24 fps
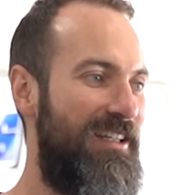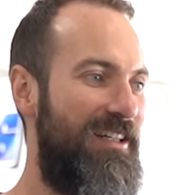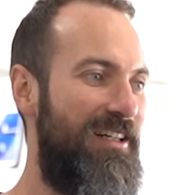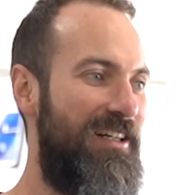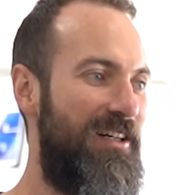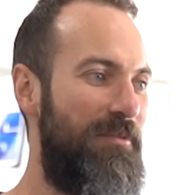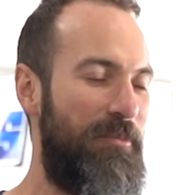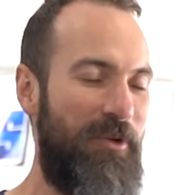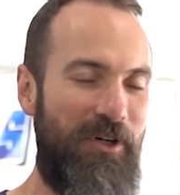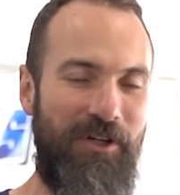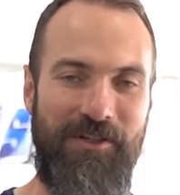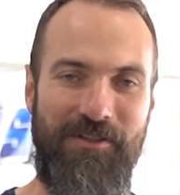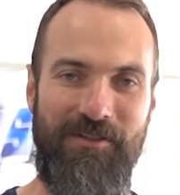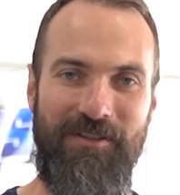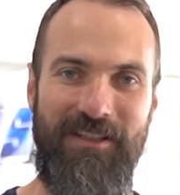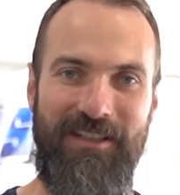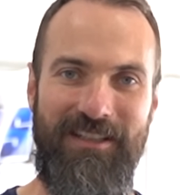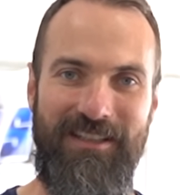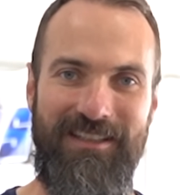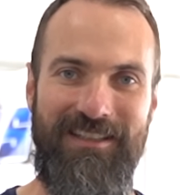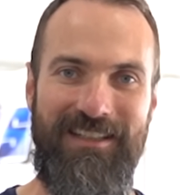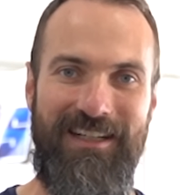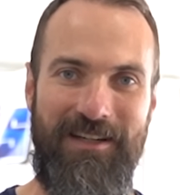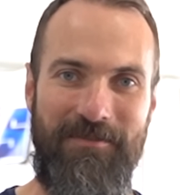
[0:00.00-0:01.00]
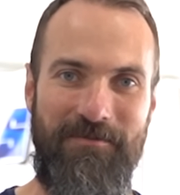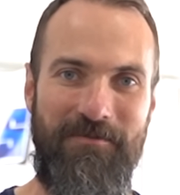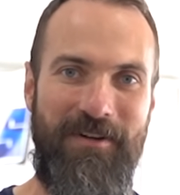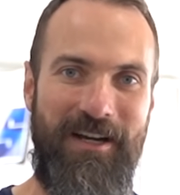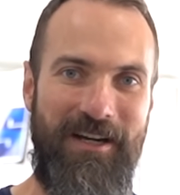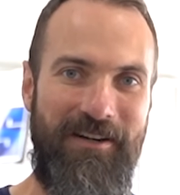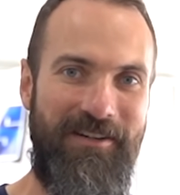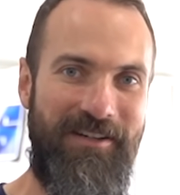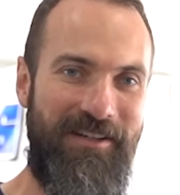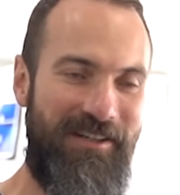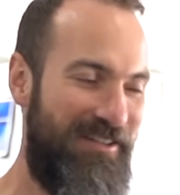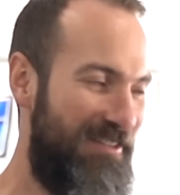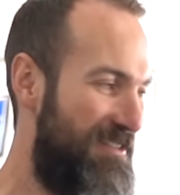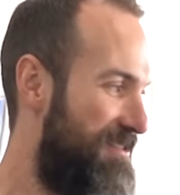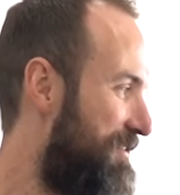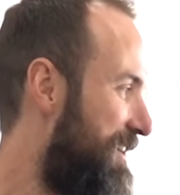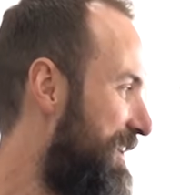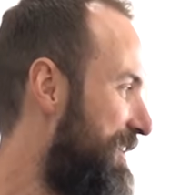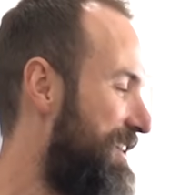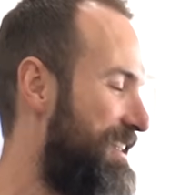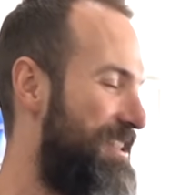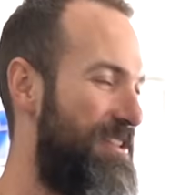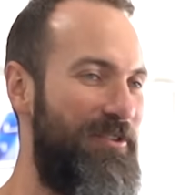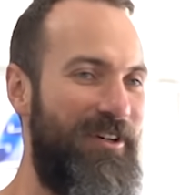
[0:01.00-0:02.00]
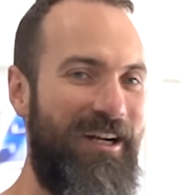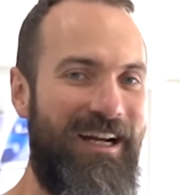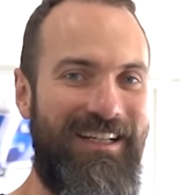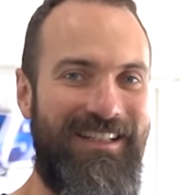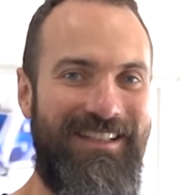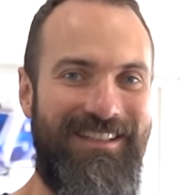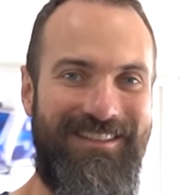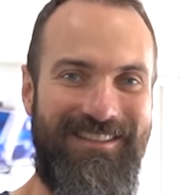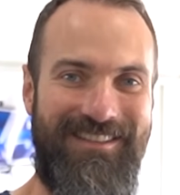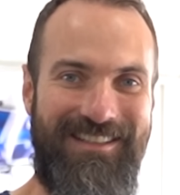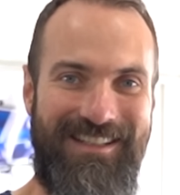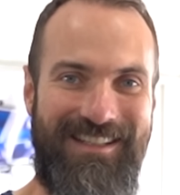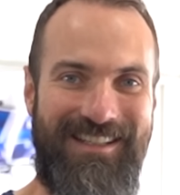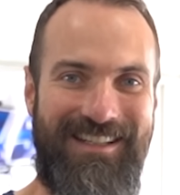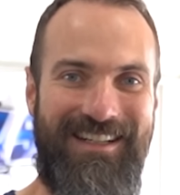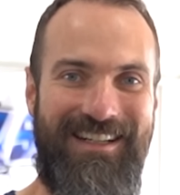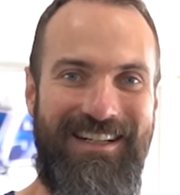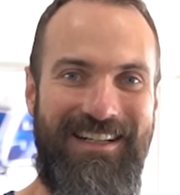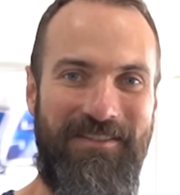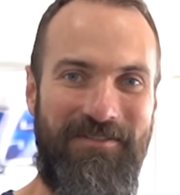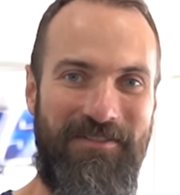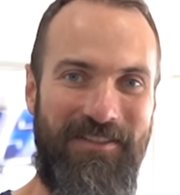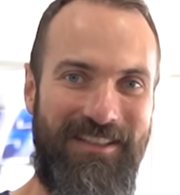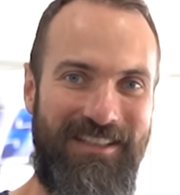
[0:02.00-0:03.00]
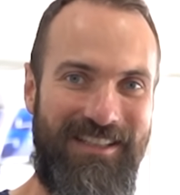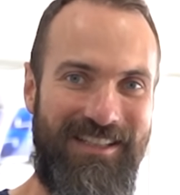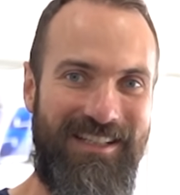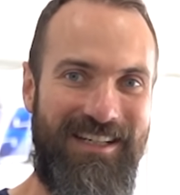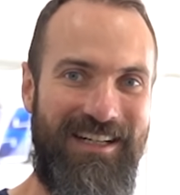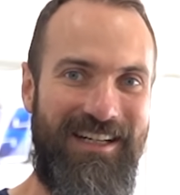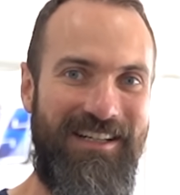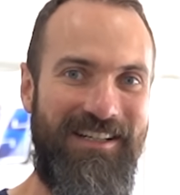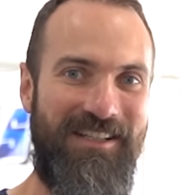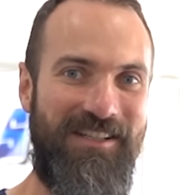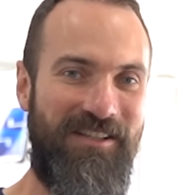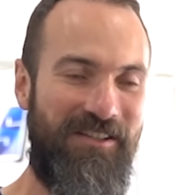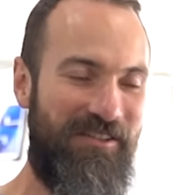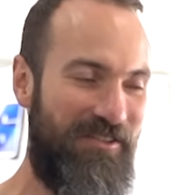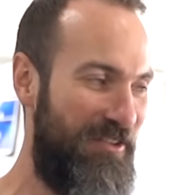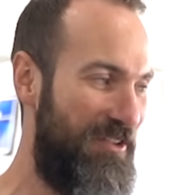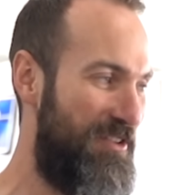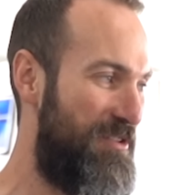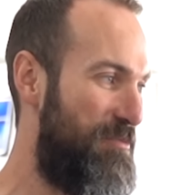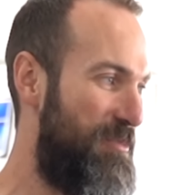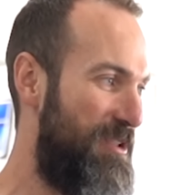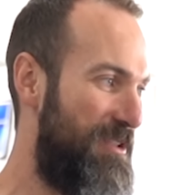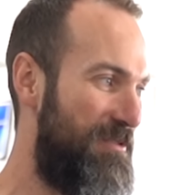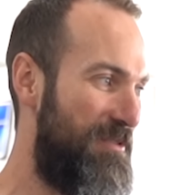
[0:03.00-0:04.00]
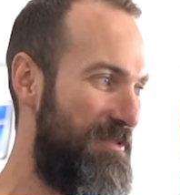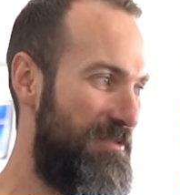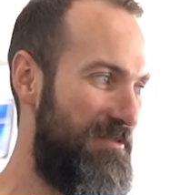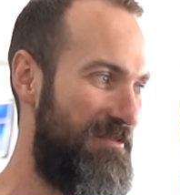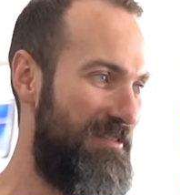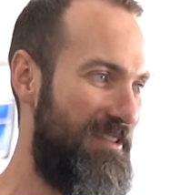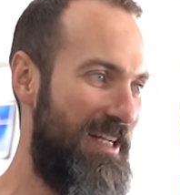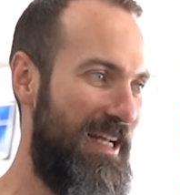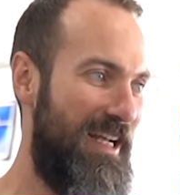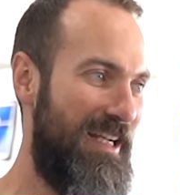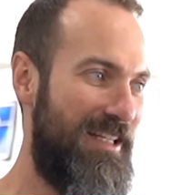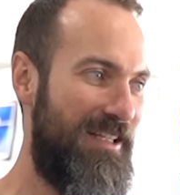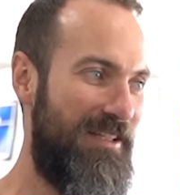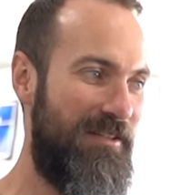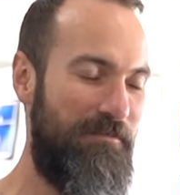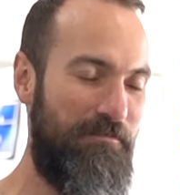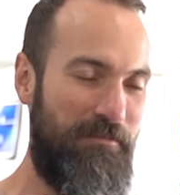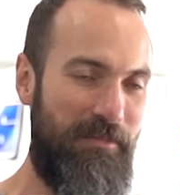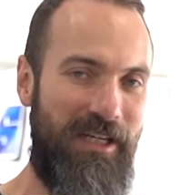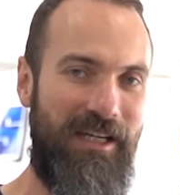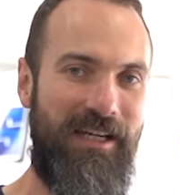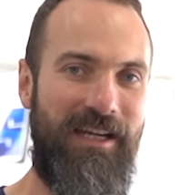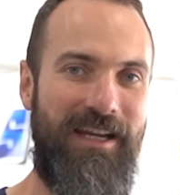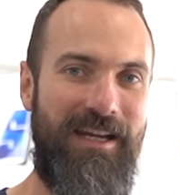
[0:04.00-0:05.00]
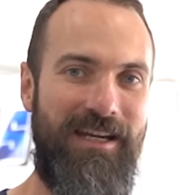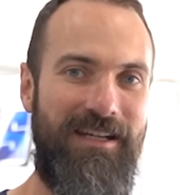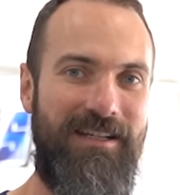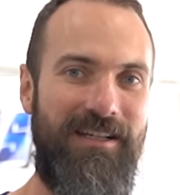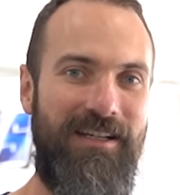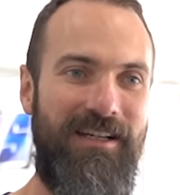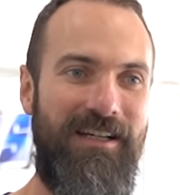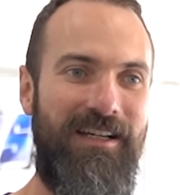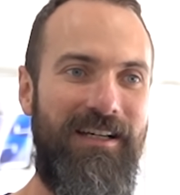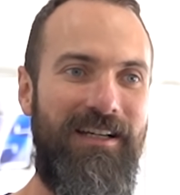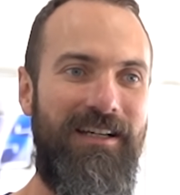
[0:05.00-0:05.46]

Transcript: Uh, personally, I'm very, very attracted to this car. I think this car is going to be our next big hit.